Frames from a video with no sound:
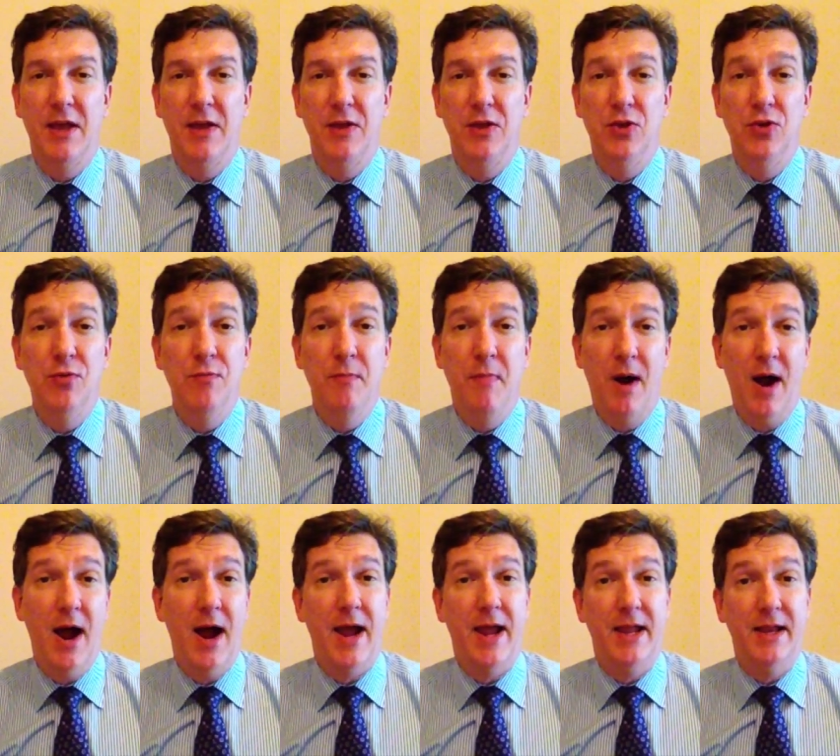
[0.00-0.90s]
You
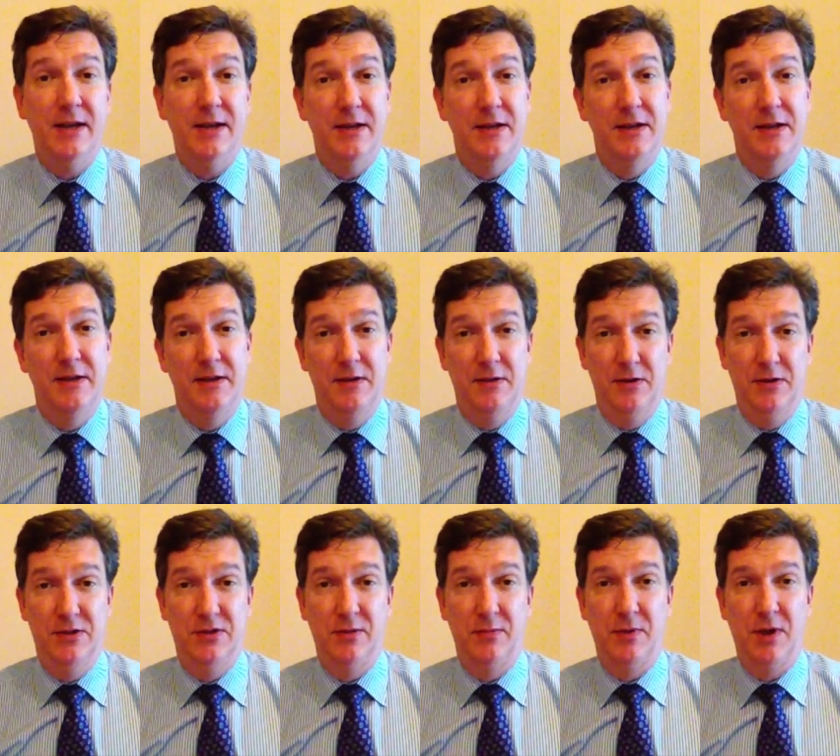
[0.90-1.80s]
might
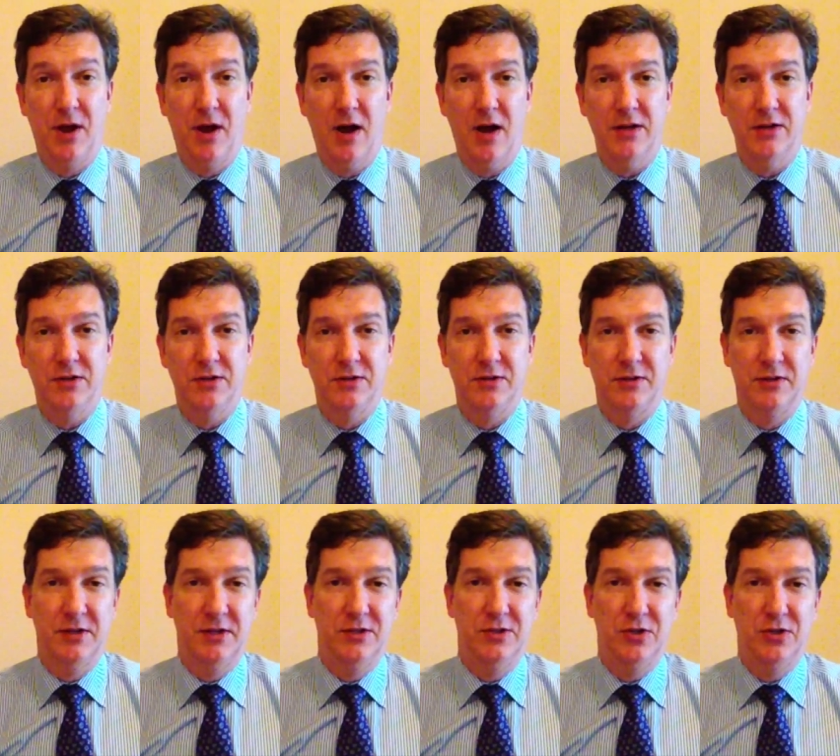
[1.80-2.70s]

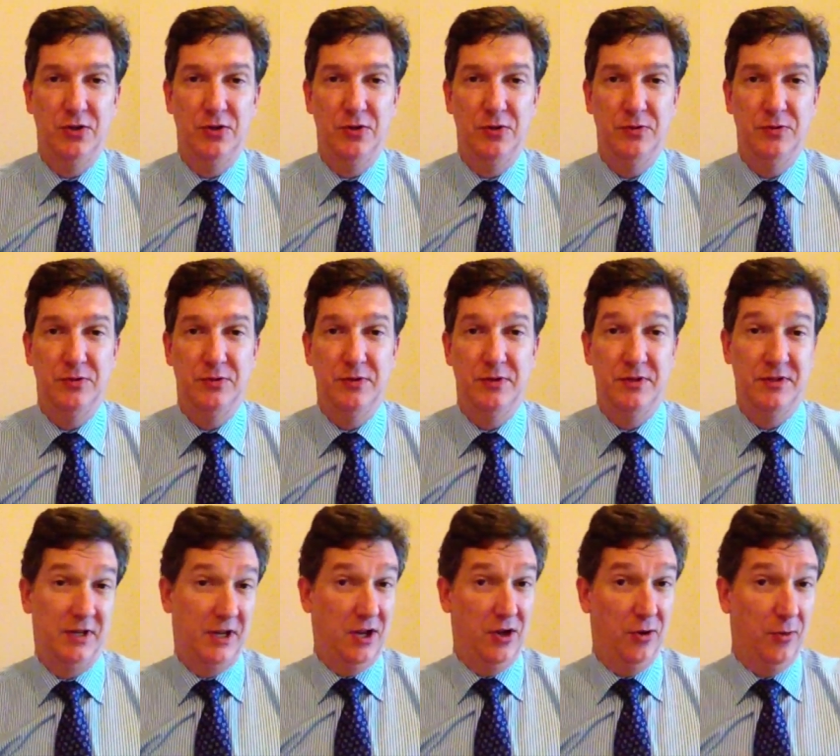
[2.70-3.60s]
subconsciously choose the
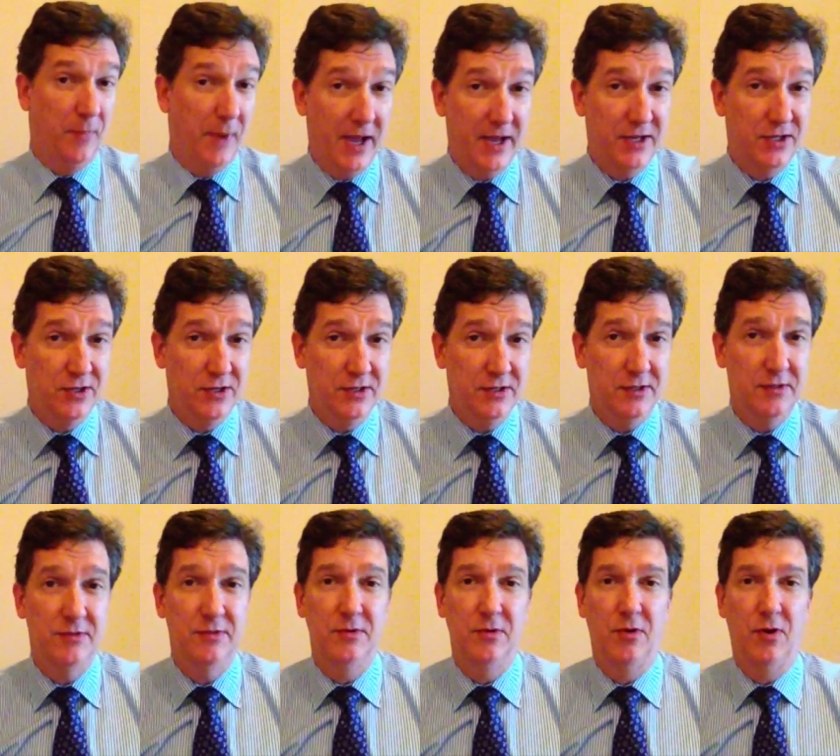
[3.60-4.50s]
skinnier
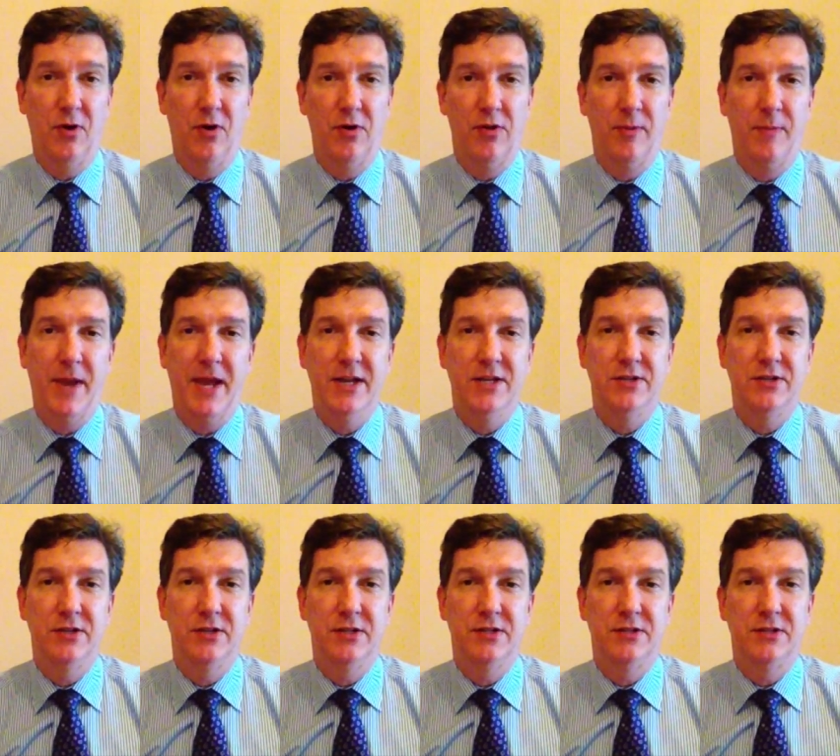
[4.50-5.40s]
patients or the
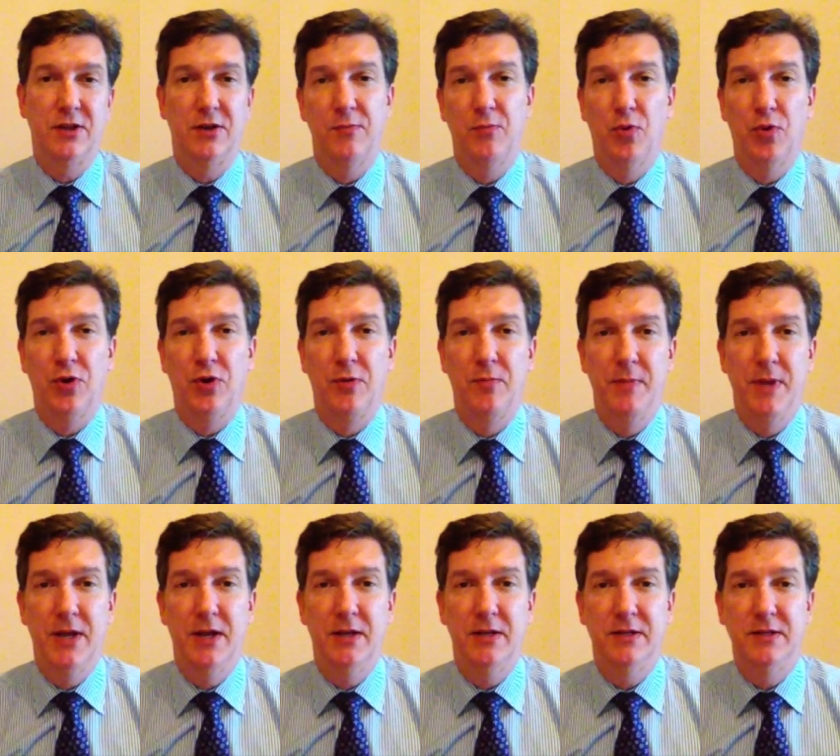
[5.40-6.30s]
patients that are more
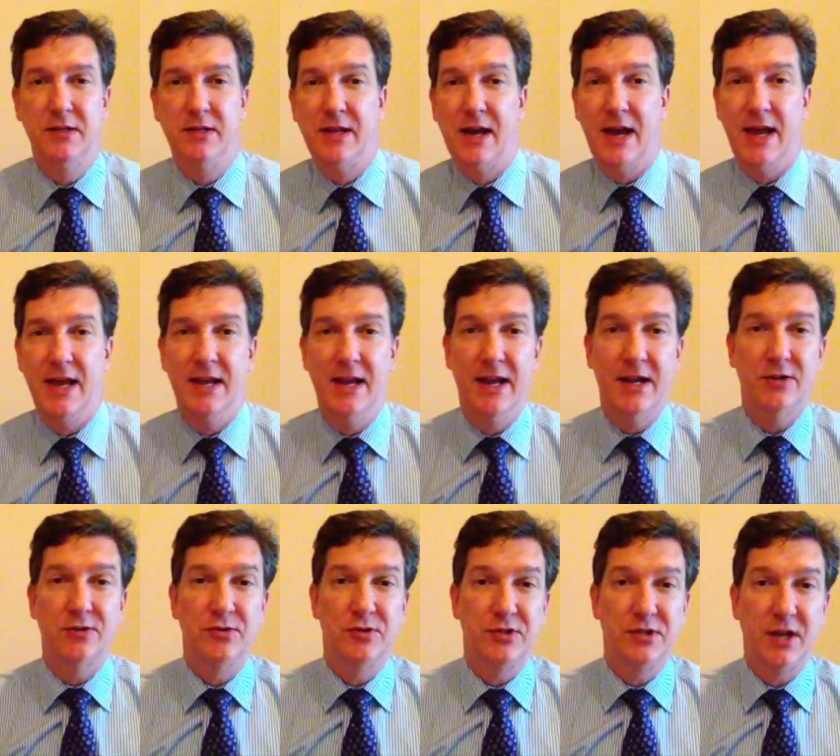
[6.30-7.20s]
committed to diet and
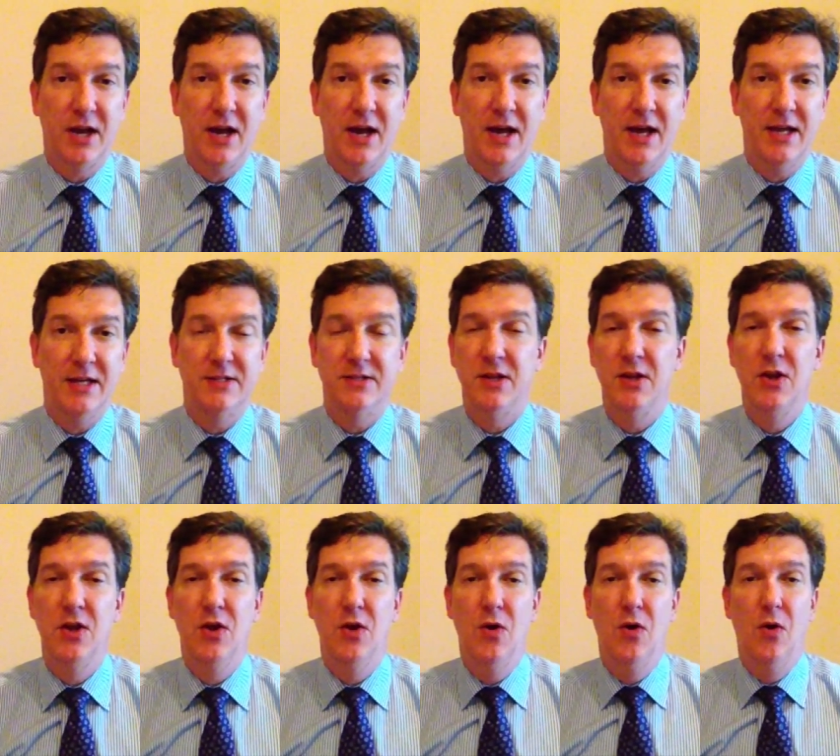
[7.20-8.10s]
exercise
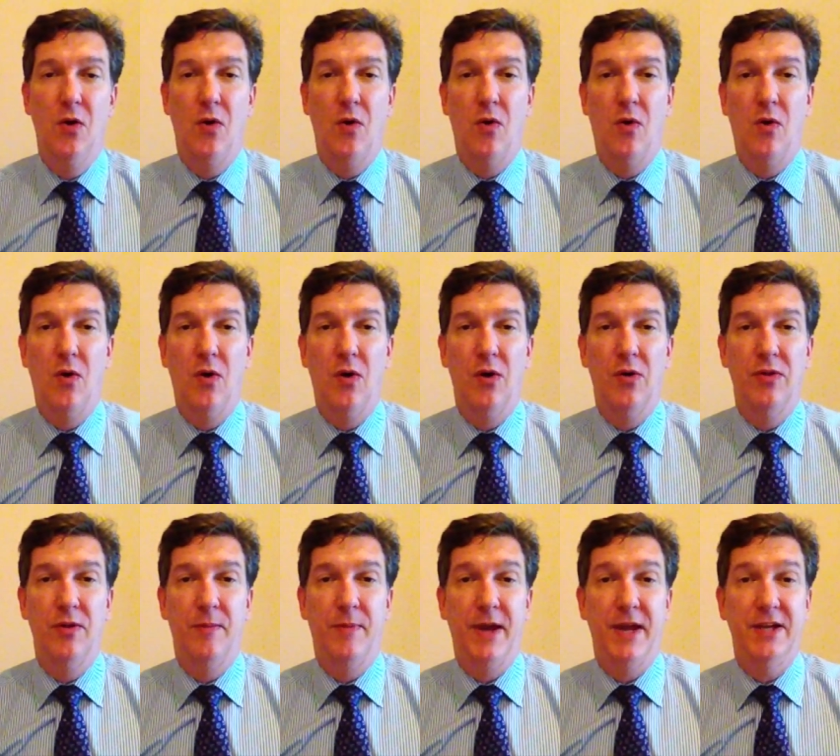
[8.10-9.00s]
or
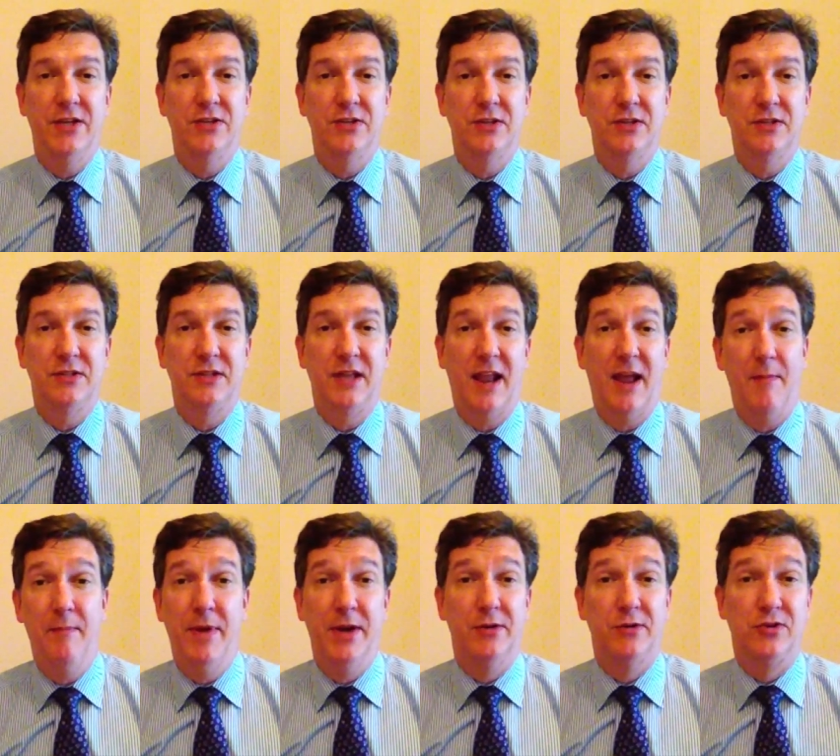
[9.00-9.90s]
the patients that
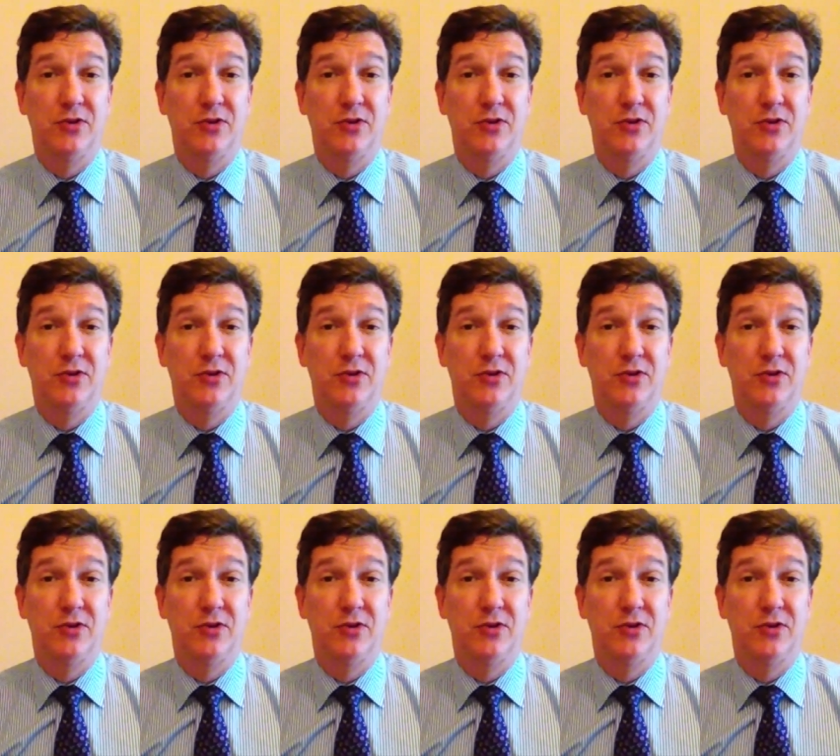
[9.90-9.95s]
have better